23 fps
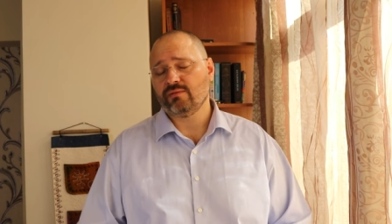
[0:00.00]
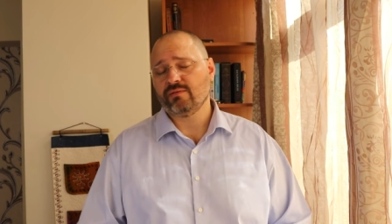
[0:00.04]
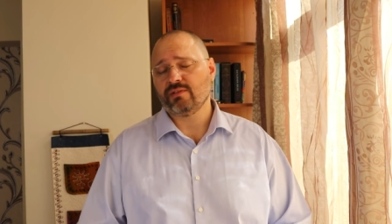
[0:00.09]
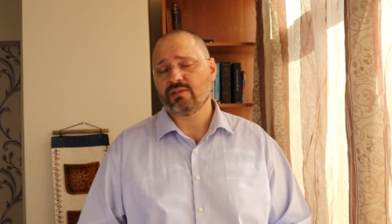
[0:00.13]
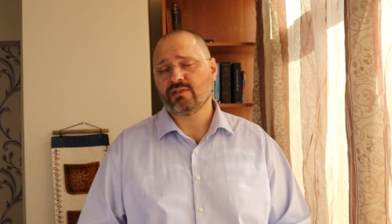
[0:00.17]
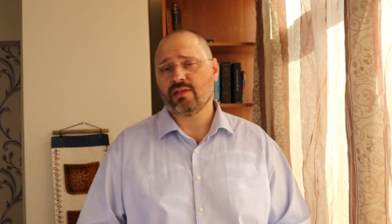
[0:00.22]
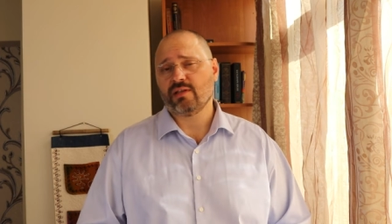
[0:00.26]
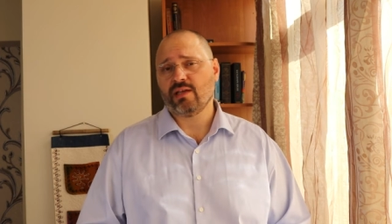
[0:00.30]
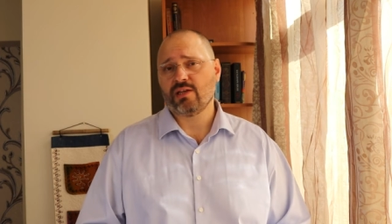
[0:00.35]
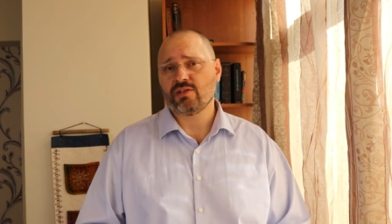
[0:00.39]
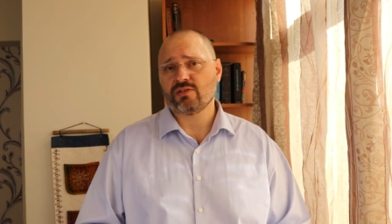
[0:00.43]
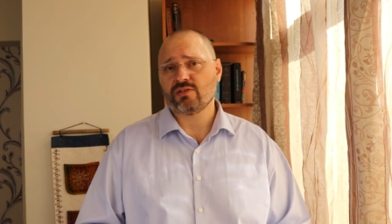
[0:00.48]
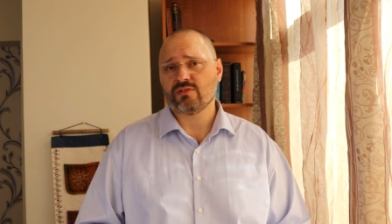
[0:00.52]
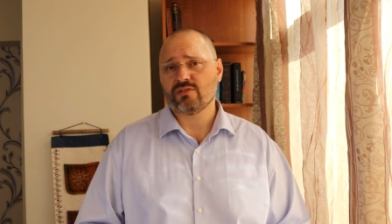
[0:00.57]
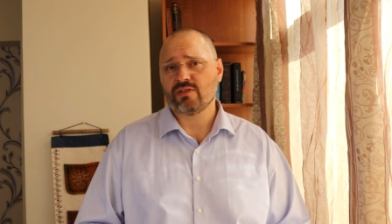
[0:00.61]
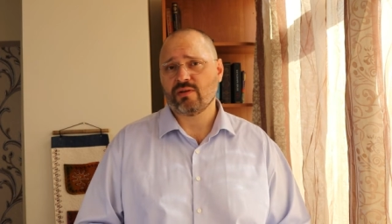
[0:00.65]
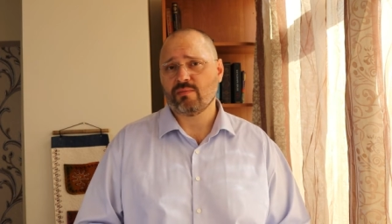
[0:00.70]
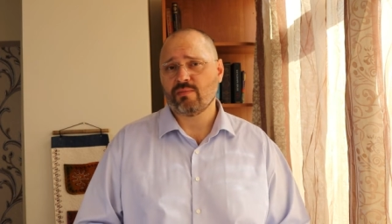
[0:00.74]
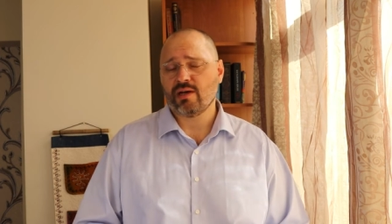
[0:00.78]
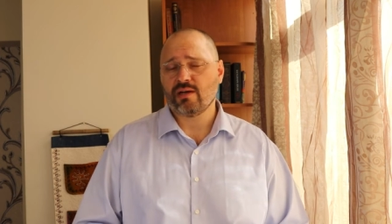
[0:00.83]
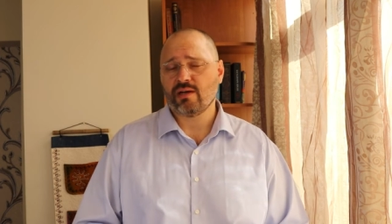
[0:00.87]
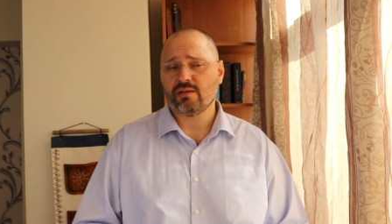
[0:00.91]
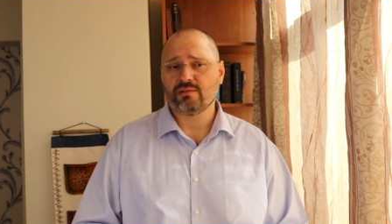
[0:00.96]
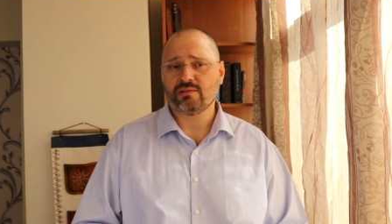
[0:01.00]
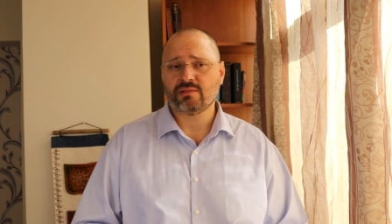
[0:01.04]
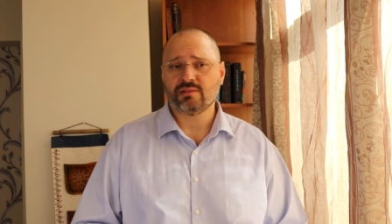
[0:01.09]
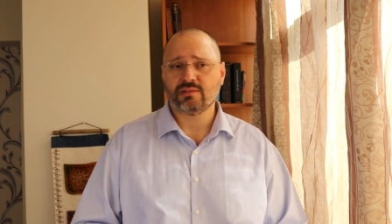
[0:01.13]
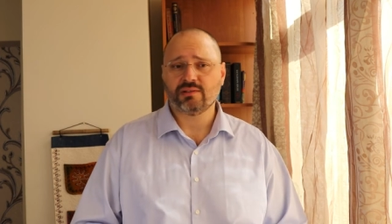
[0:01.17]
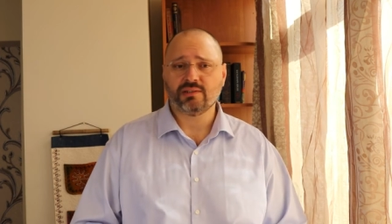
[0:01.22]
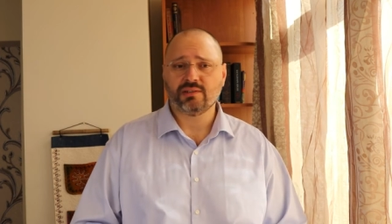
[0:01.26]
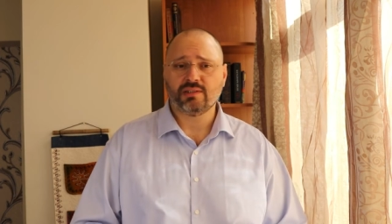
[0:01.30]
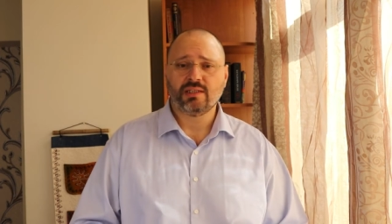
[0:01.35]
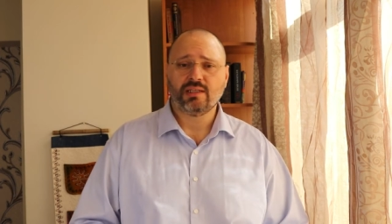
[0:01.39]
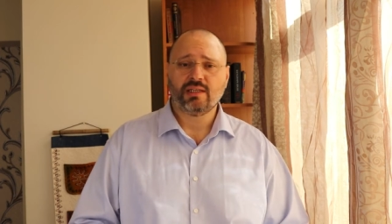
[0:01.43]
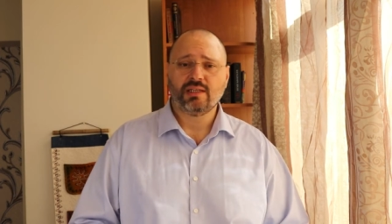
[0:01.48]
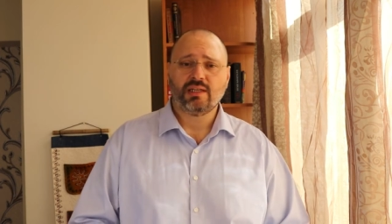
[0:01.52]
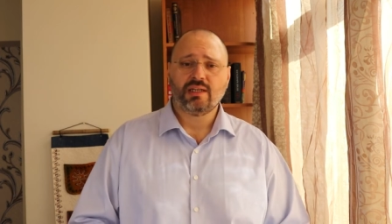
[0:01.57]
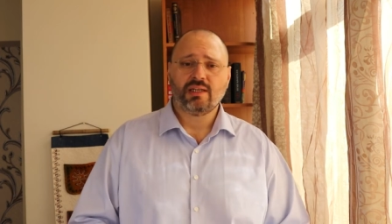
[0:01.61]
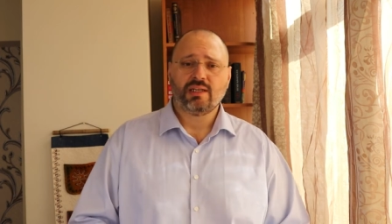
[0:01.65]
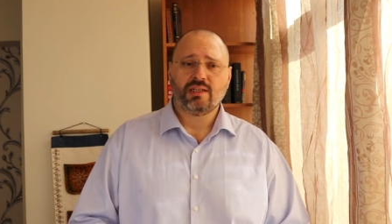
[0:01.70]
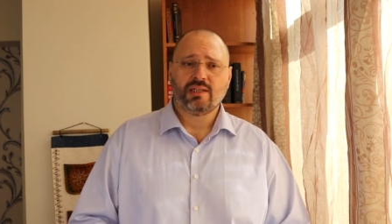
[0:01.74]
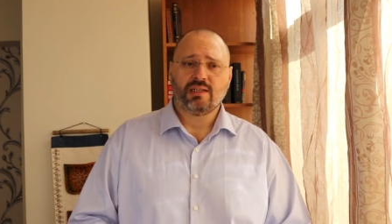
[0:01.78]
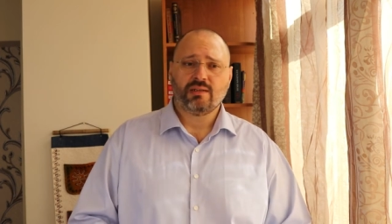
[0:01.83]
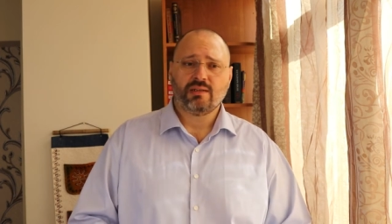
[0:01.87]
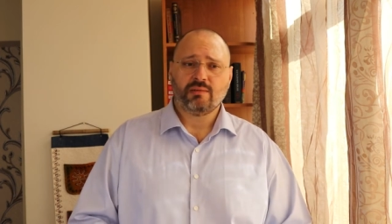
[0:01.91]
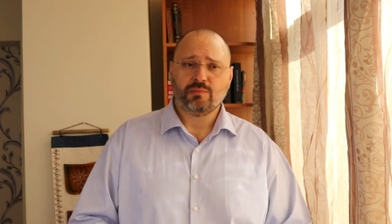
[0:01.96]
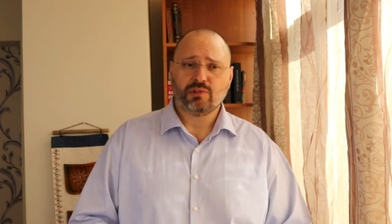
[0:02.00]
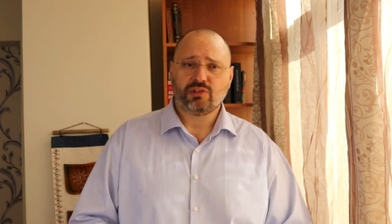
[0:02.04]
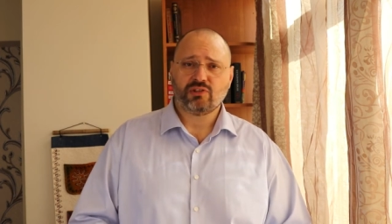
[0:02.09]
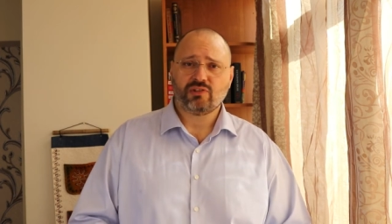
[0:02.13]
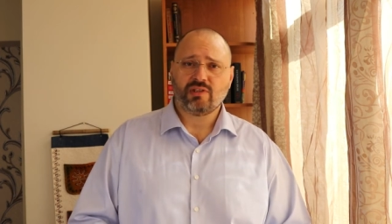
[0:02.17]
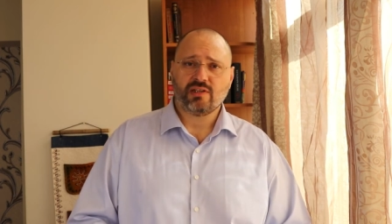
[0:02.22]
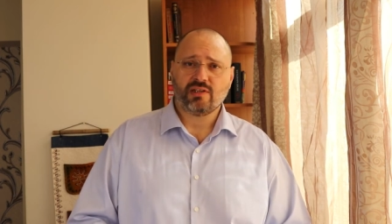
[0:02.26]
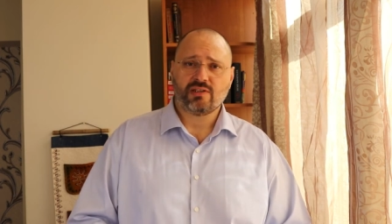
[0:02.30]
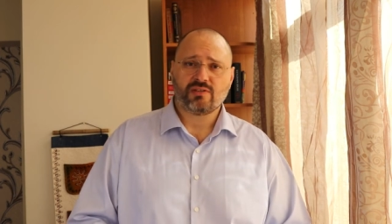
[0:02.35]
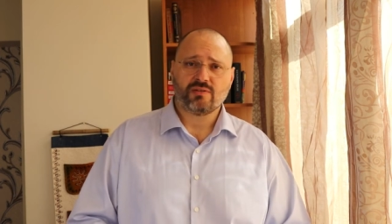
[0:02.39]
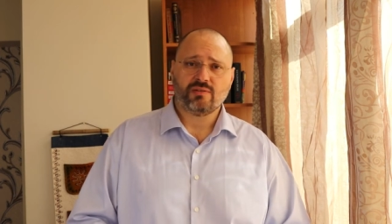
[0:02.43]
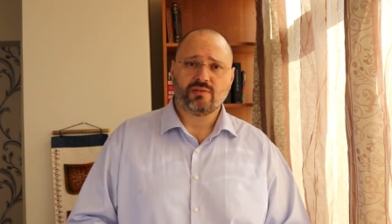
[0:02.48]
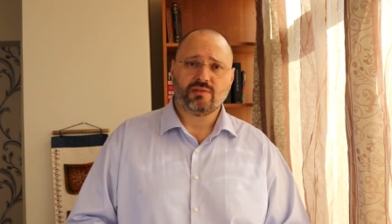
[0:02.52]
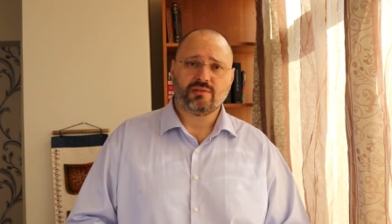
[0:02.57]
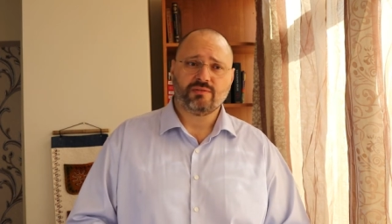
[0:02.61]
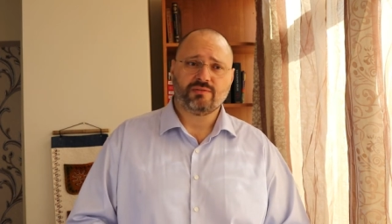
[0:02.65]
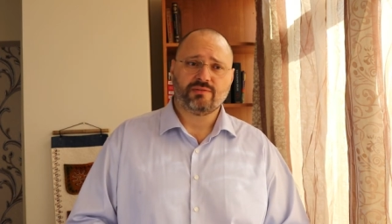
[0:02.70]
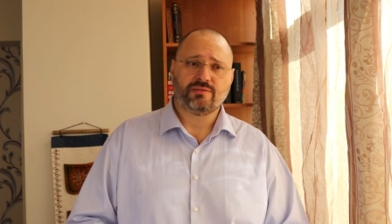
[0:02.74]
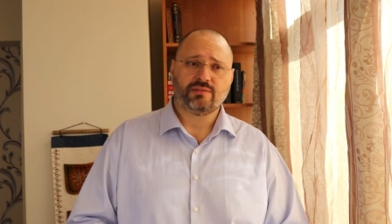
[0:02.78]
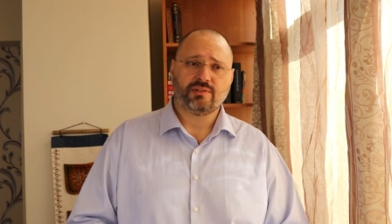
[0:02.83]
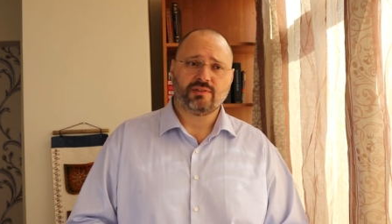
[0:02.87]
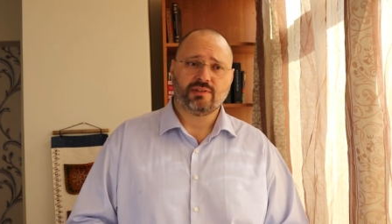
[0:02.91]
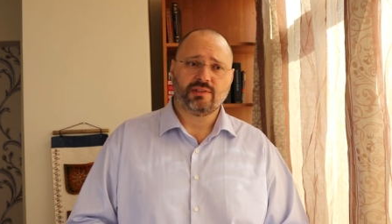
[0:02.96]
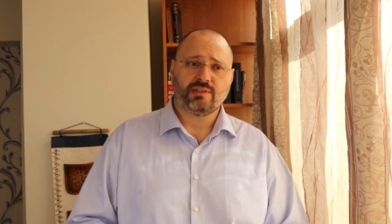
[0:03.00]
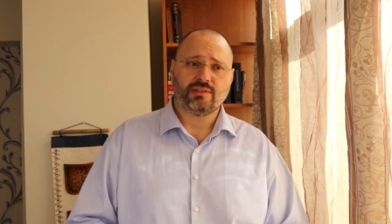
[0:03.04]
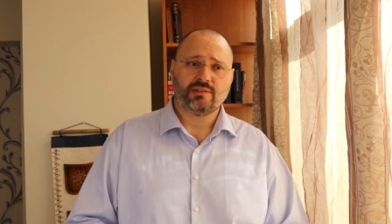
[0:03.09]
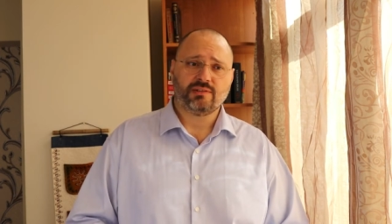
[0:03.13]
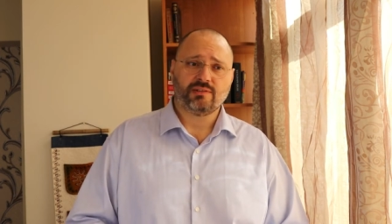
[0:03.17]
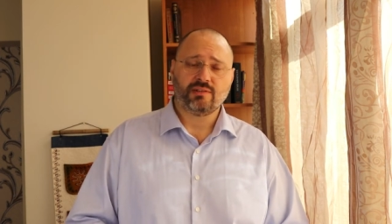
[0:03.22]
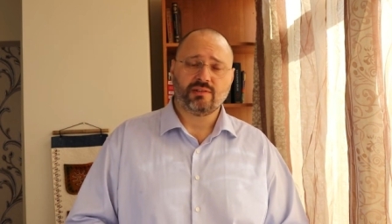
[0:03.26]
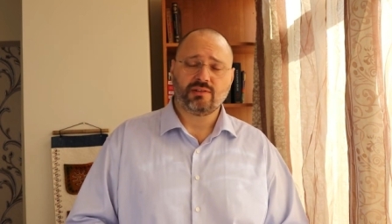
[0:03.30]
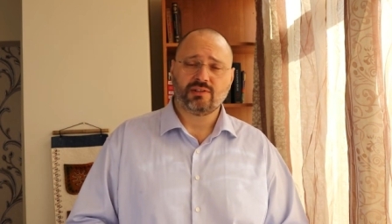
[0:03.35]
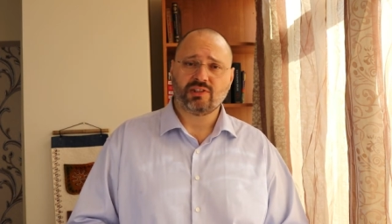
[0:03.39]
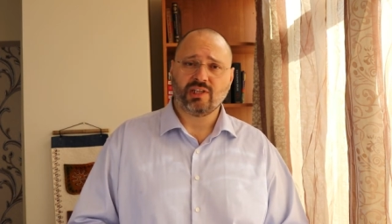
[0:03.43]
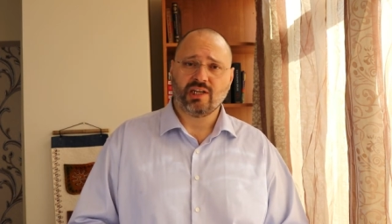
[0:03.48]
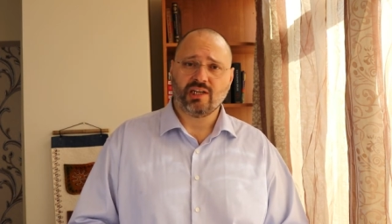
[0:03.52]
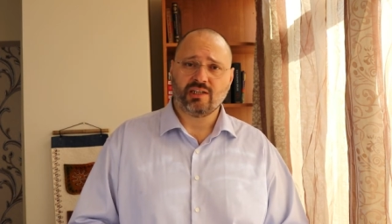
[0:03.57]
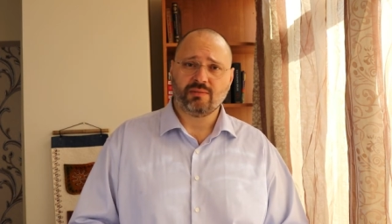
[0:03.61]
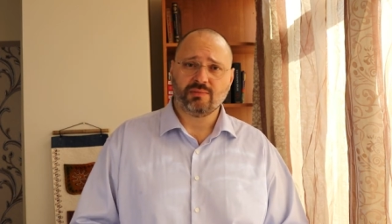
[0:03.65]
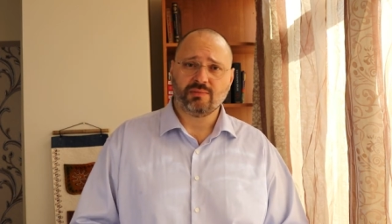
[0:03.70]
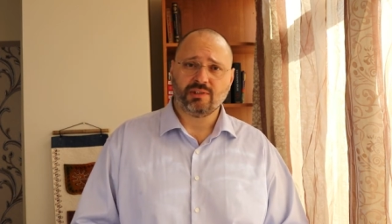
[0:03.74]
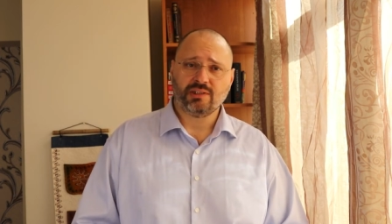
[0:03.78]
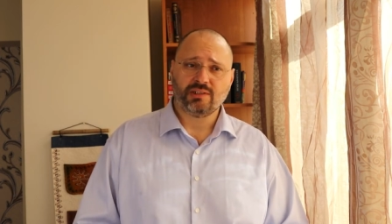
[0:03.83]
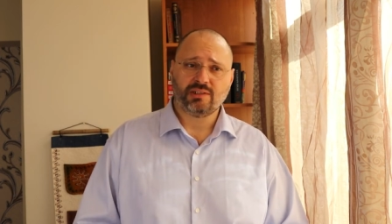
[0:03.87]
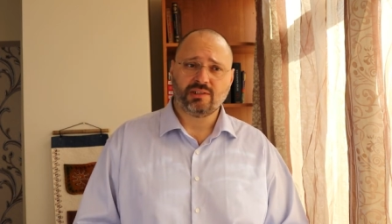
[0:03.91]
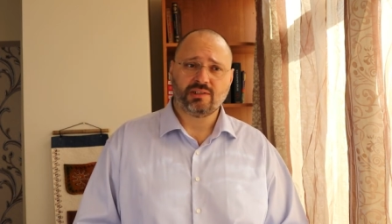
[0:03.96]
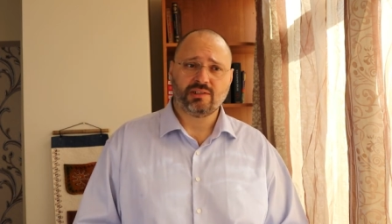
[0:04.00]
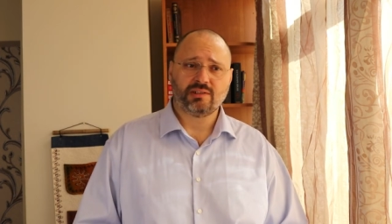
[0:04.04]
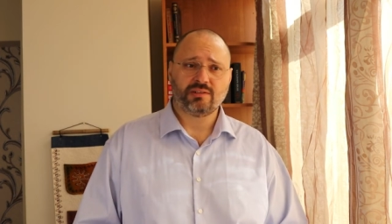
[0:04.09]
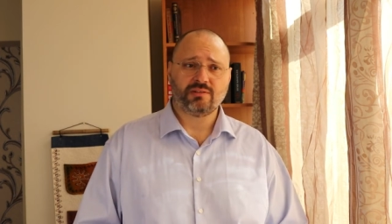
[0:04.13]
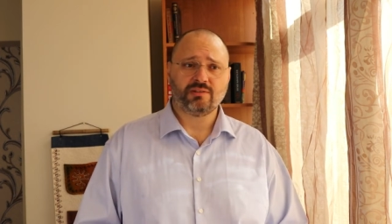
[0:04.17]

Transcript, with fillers: investigations about the uh, mistress of uh, Turkish army